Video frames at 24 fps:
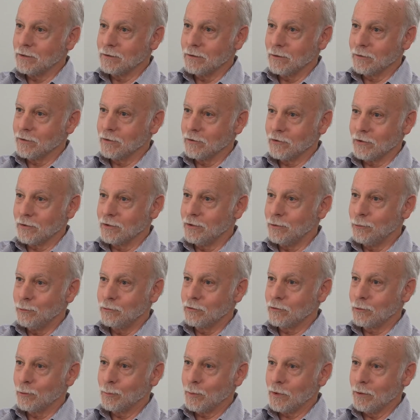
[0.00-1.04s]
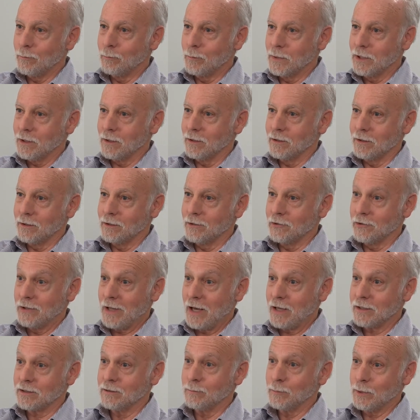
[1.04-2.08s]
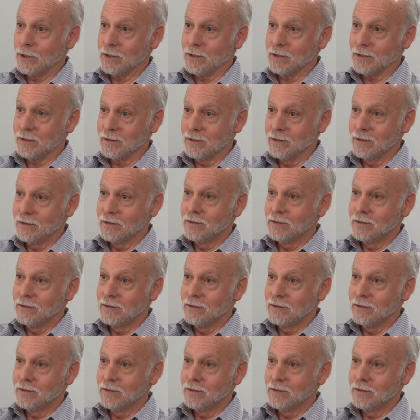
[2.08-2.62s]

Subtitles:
you know, there's a huge group in the middle that is not committed